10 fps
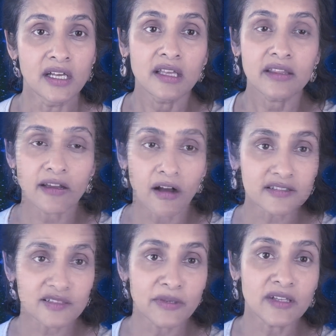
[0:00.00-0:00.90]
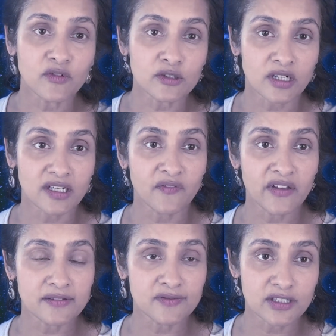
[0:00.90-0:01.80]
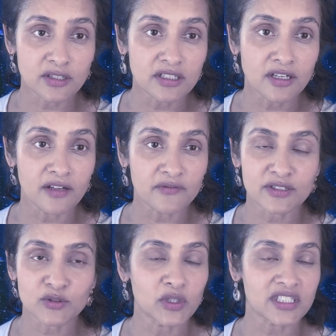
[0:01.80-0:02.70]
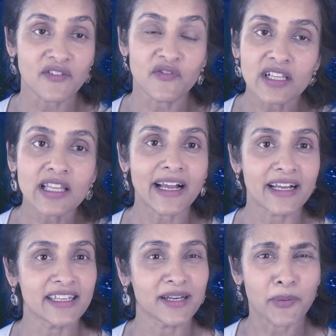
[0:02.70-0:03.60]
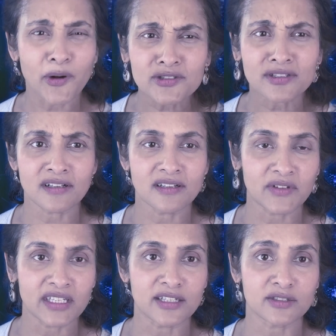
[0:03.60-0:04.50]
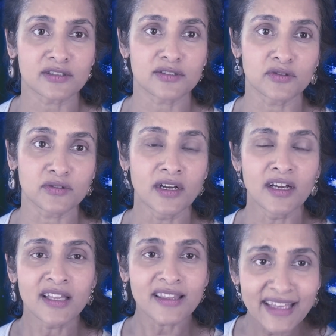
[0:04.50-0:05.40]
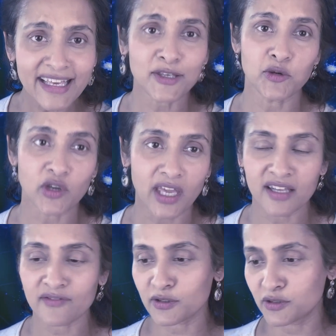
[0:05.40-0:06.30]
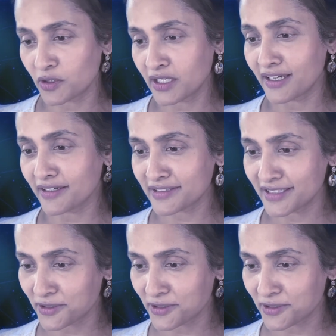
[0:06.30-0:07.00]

the awesome Infiltrate Offensive Security Conference, which I feel like I need a personal invitation to. Thank you again for joining us here